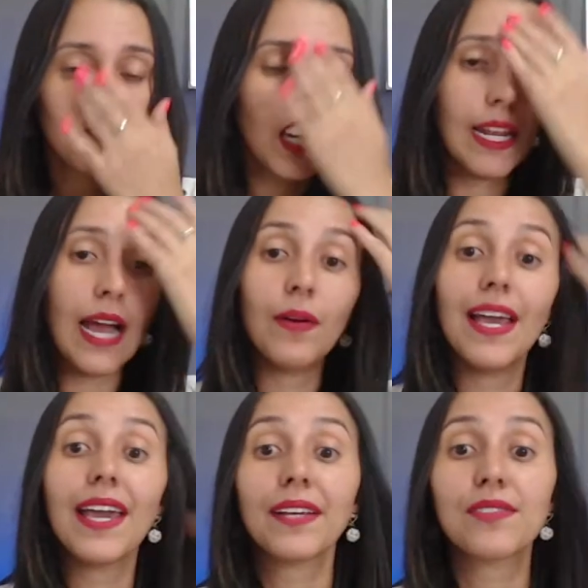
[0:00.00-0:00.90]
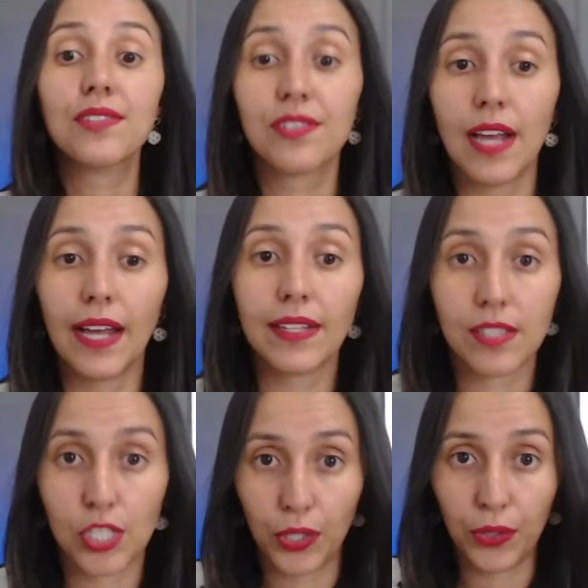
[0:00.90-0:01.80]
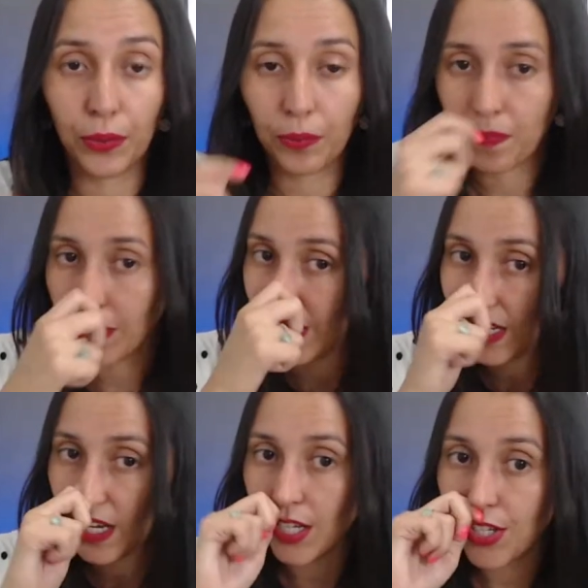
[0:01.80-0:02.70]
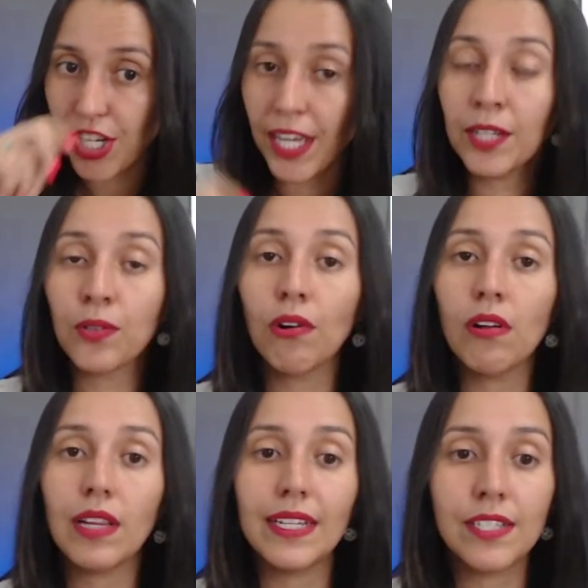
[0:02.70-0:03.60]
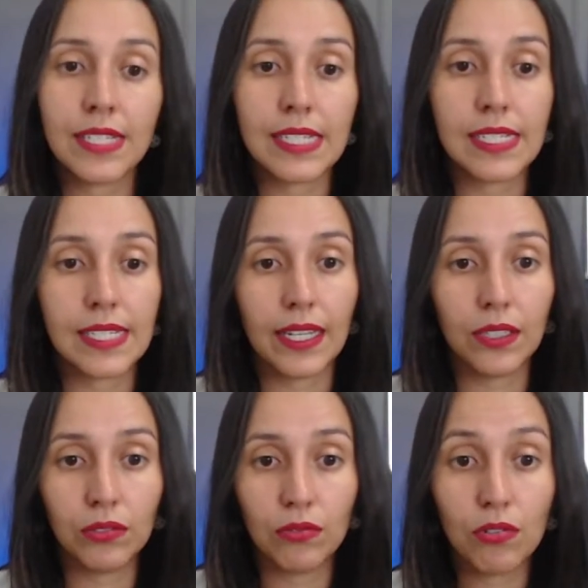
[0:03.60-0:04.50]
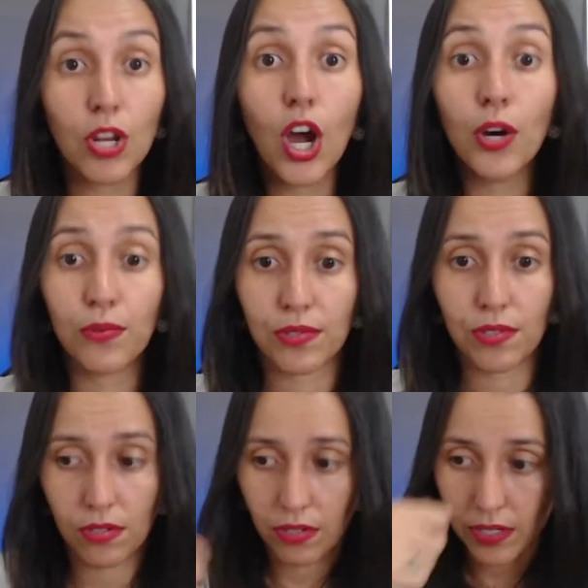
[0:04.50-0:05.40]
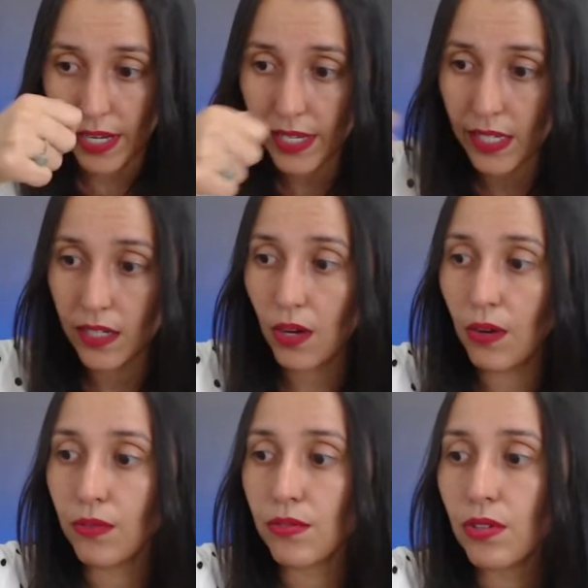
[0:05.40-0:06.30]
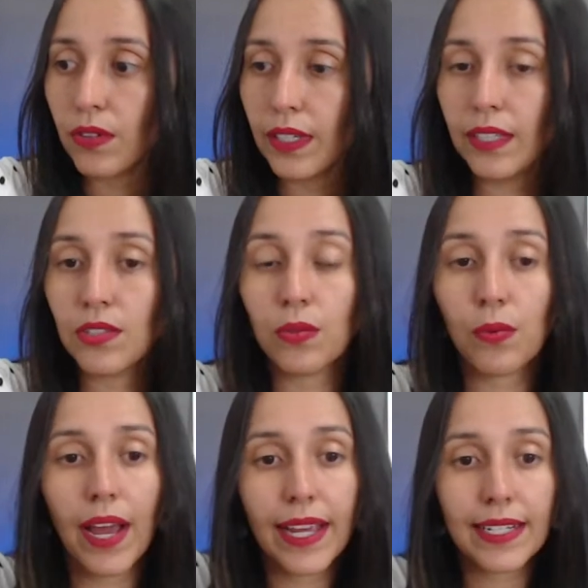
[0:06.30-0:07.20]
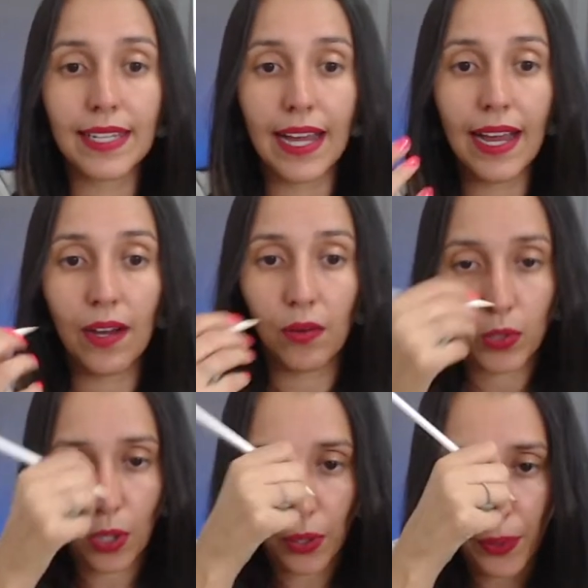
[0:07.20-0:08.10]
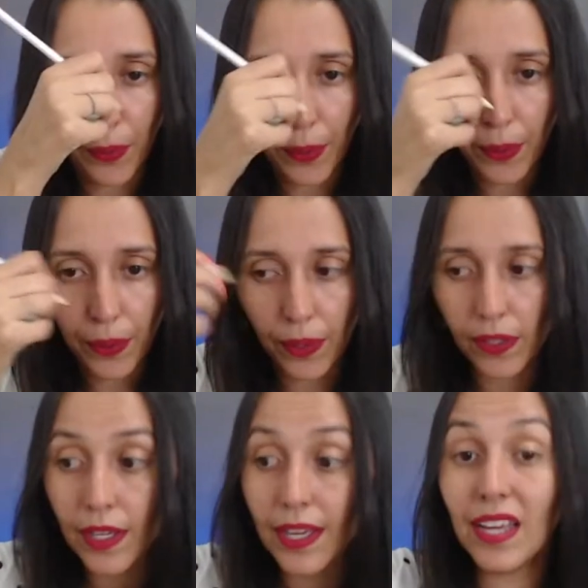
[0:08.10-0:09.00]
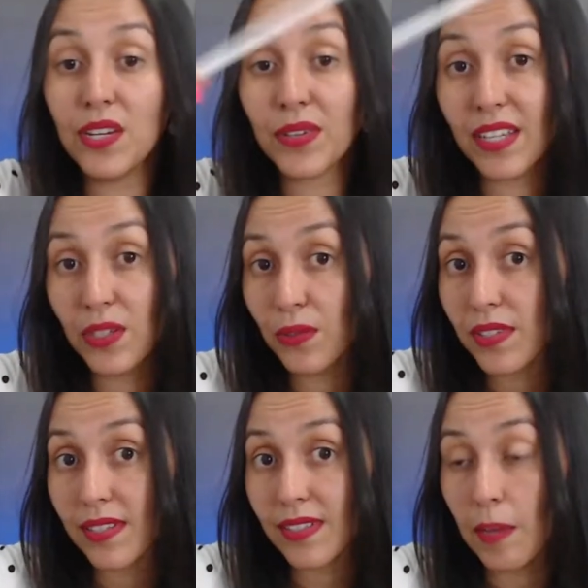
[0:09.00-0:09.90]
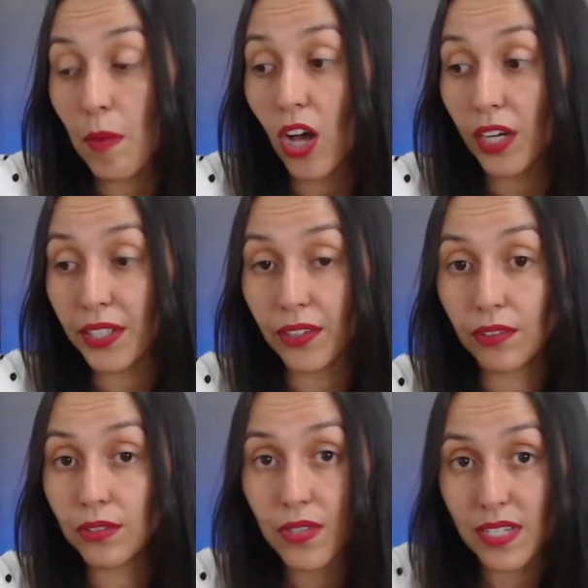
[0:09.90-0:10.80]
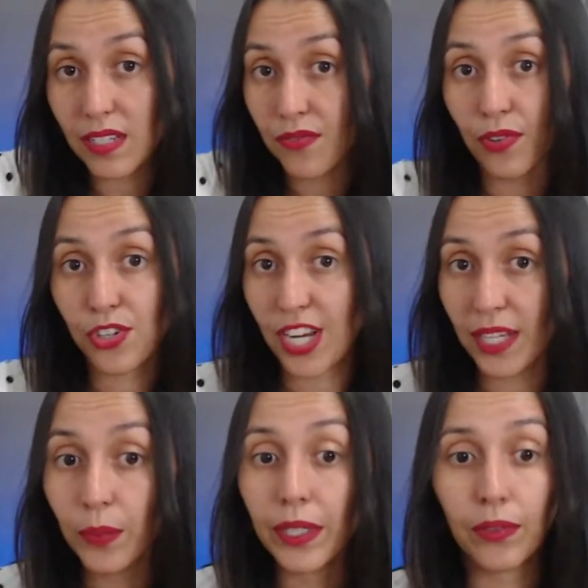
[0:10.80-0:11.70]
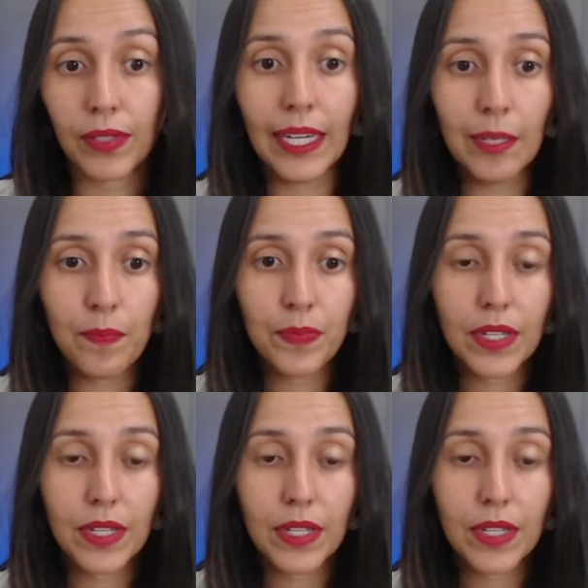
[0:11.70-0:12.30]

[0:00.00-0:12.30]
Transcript: Now, exercise 2, general and detailed notes. Taking notes, okay, to write down. And you can use the same audio you did for shadowing, okay?